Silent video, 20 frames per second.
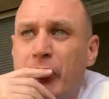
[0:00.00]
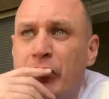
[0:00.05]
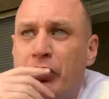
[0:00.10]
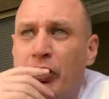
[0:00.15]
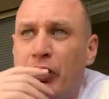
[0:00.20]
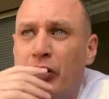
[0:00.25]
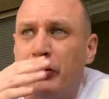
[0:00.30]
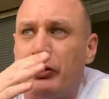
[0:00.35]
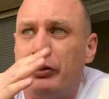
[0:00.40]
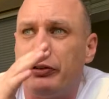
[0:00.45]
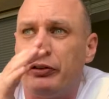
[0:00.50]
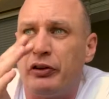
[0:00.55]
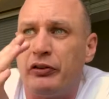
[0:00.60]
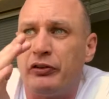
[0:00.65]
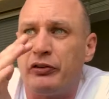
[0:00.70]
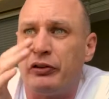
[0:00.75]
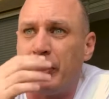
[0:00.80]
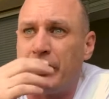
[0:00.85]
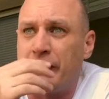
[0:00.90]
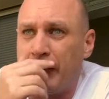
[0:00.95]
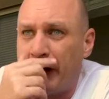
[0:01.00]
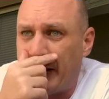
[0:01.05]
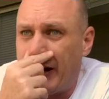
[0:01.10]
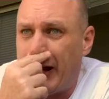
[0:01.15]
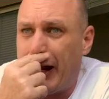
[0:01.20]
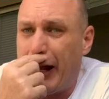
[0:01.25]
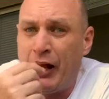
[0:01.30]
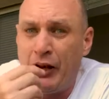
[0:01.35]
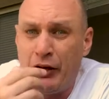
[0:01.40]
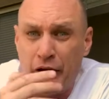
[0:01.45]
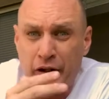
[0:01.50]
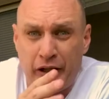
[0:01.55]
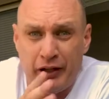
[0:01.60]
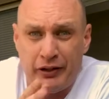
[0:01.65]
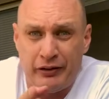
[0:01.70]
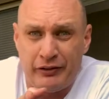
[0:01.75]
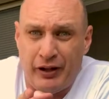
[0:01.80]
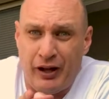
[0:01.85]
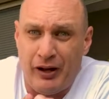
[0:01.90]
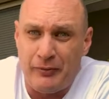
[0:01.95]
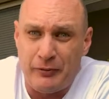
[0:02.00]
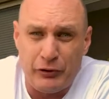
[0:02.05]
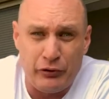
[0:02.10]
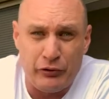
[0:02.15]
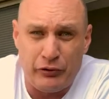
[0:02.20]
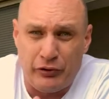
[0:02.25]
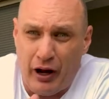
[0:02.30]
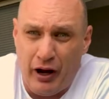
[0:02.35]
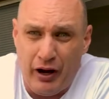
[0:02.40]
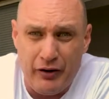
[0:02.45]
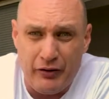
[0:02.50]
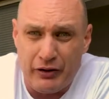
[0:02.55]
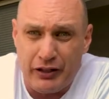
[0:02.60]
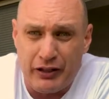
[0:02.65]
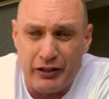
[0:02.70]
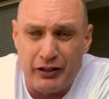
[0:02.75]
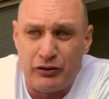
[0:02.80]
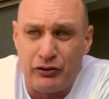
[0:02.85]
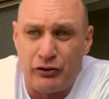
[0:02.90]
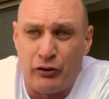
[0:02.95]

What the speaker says: Is get that. Allocate time in your diary,